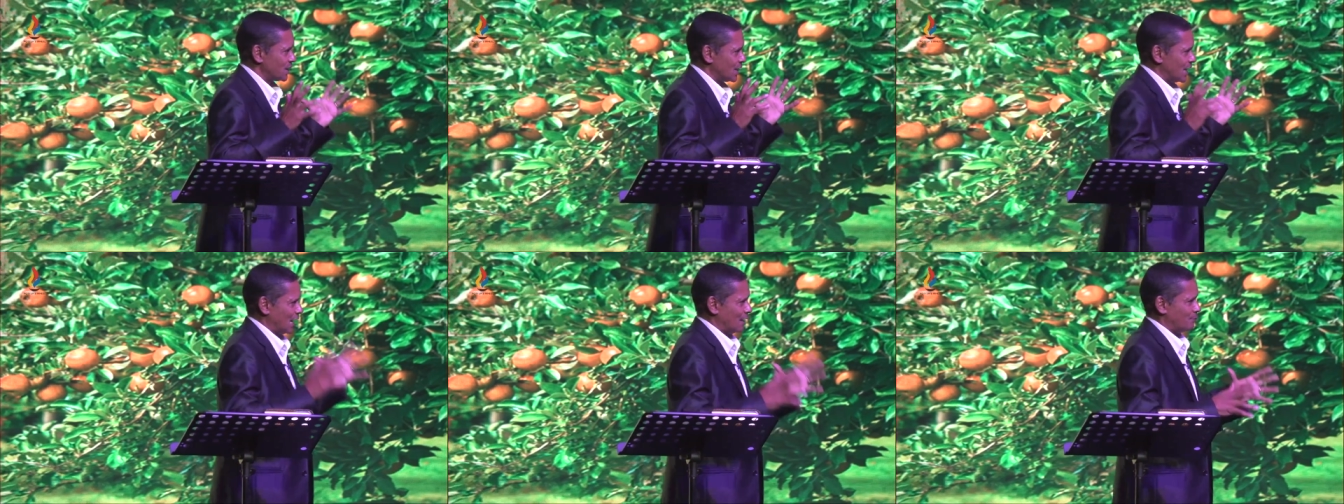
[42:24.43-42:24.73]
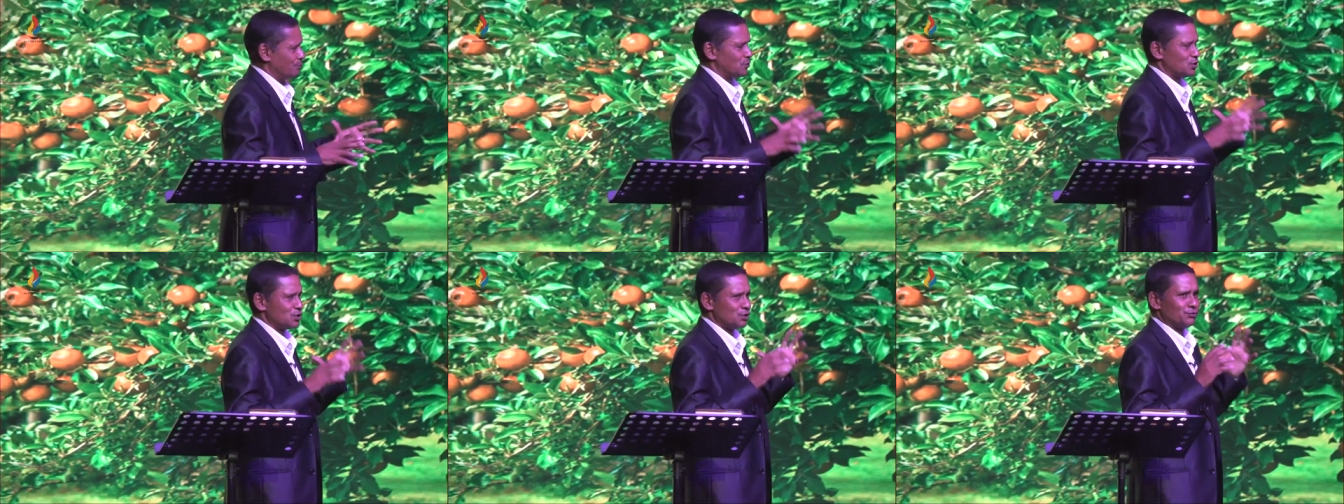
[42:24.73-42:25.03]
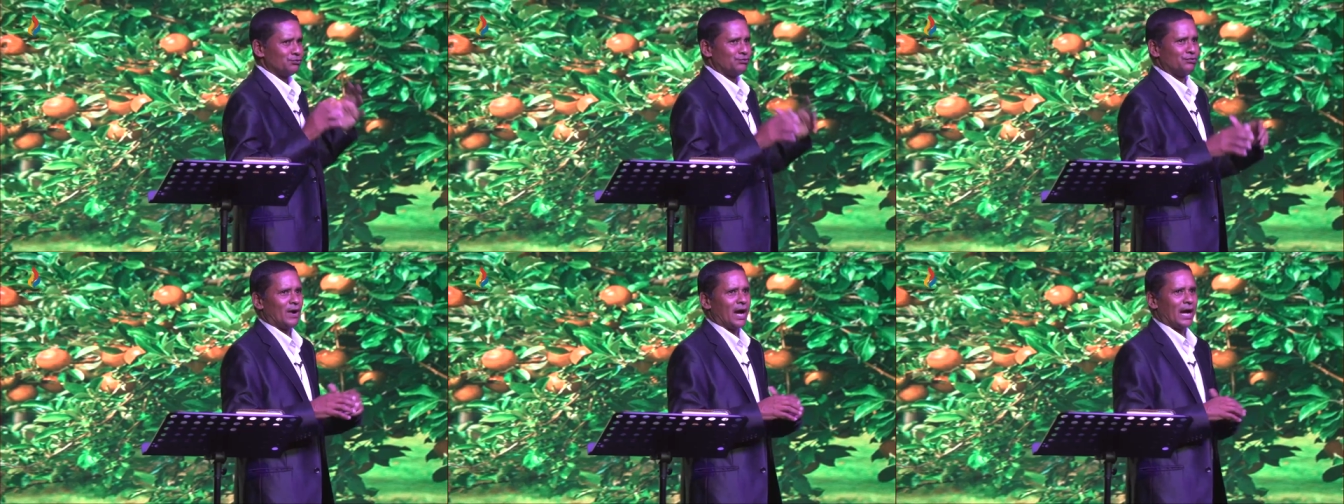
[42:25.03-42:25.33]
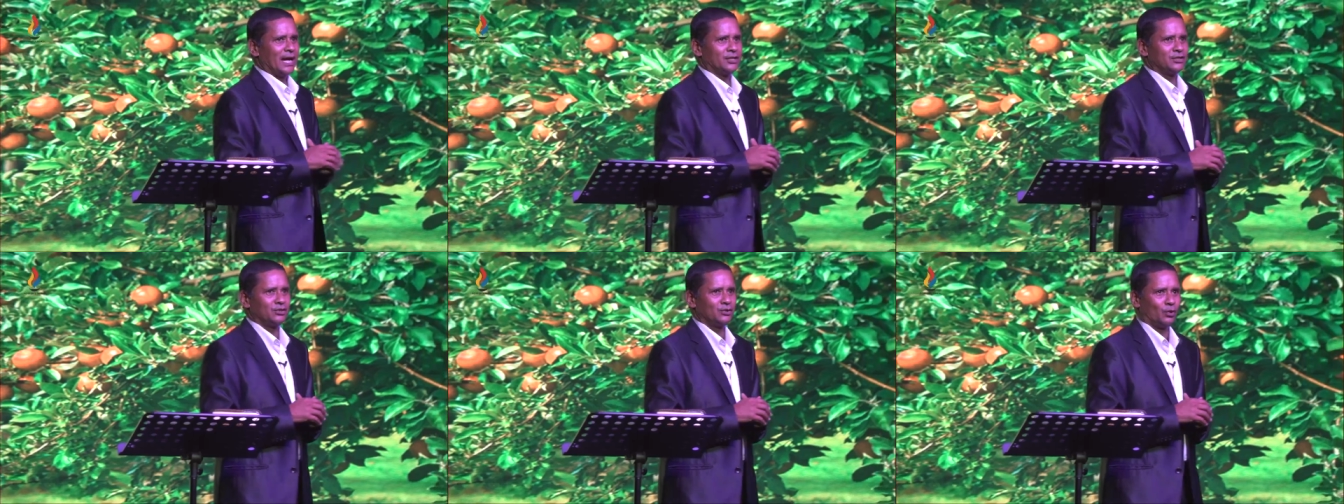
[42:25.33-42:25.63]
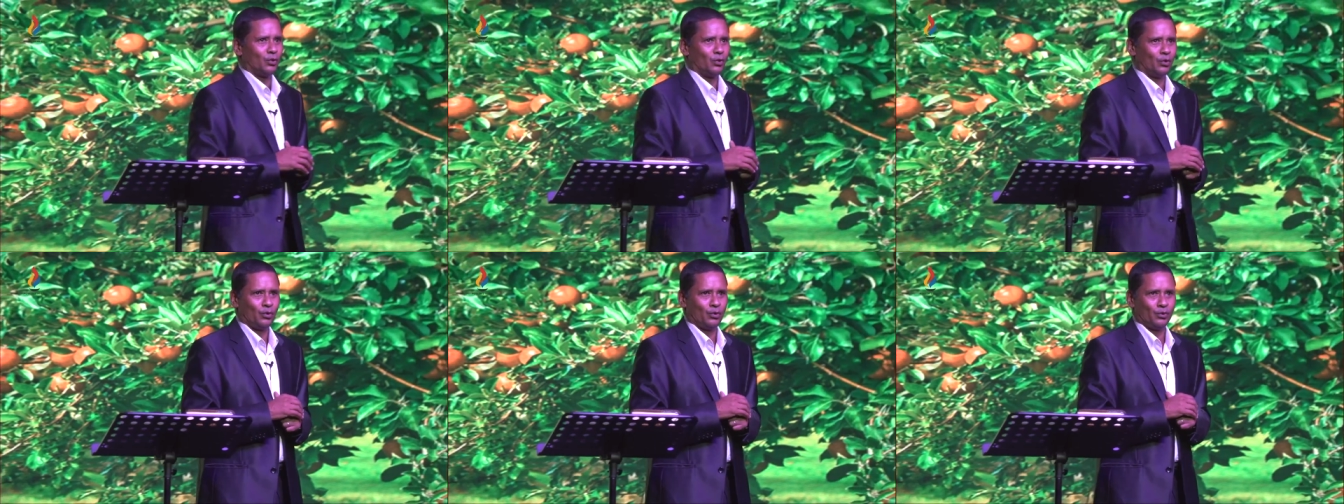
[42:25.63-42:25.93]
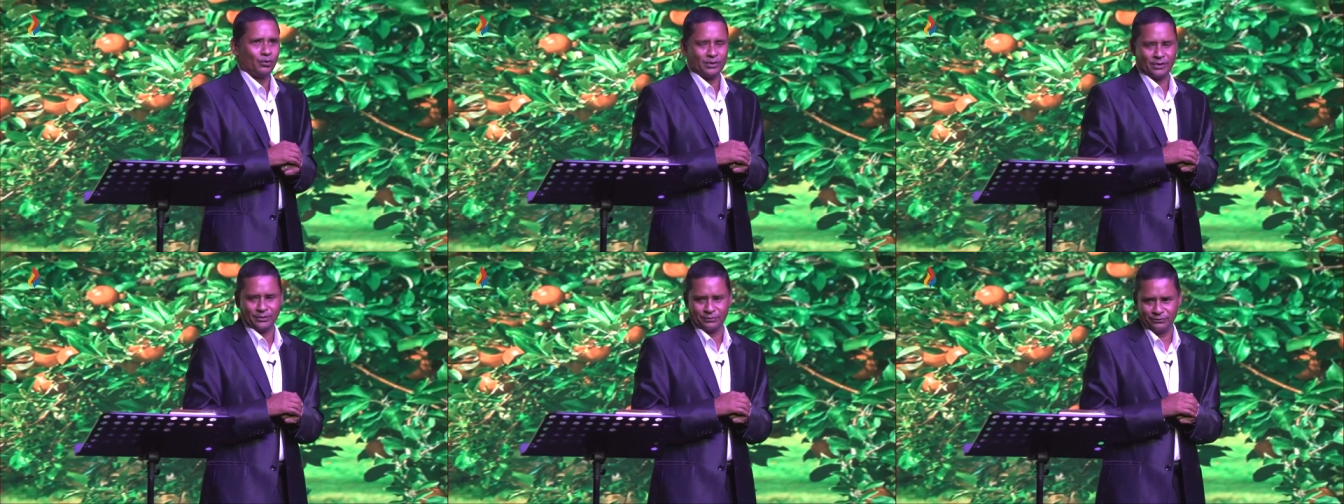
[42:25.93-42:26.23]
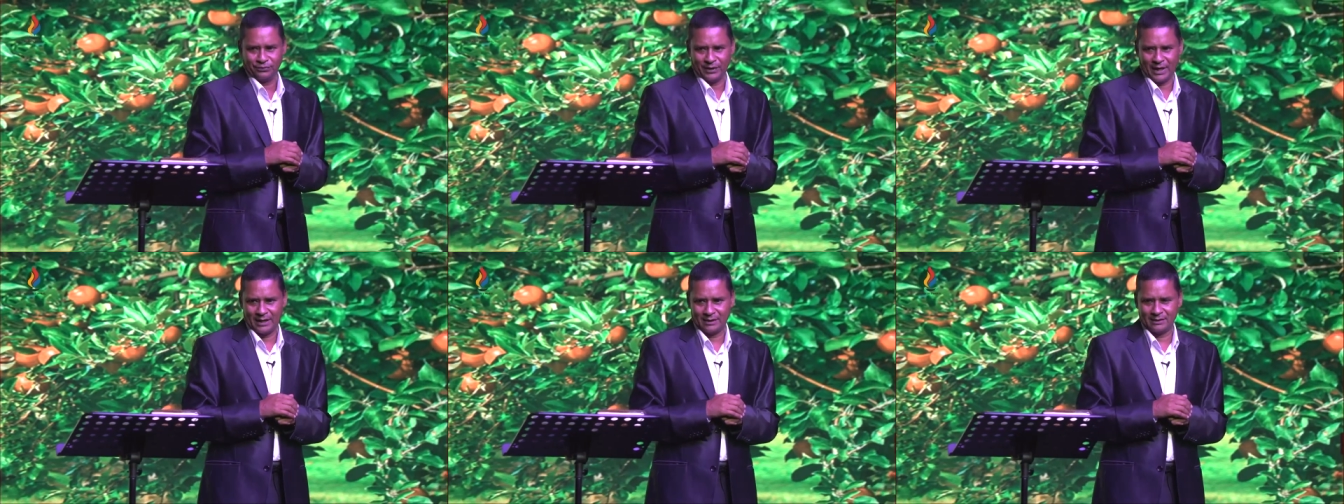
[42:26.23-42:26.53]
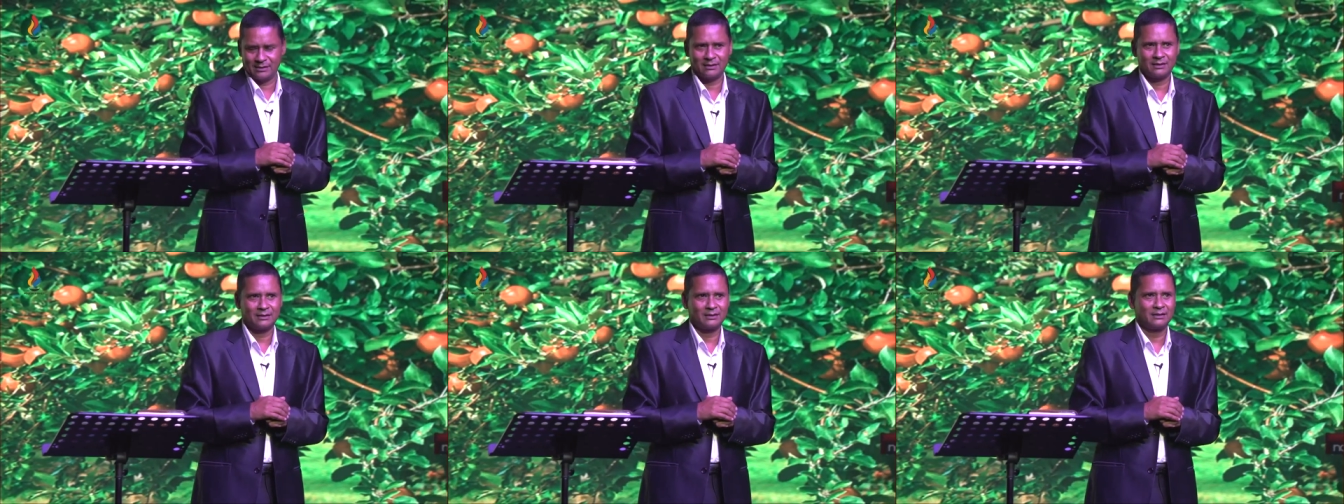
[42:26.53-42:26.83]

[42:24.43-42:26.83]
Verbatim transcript: come to fight or defend.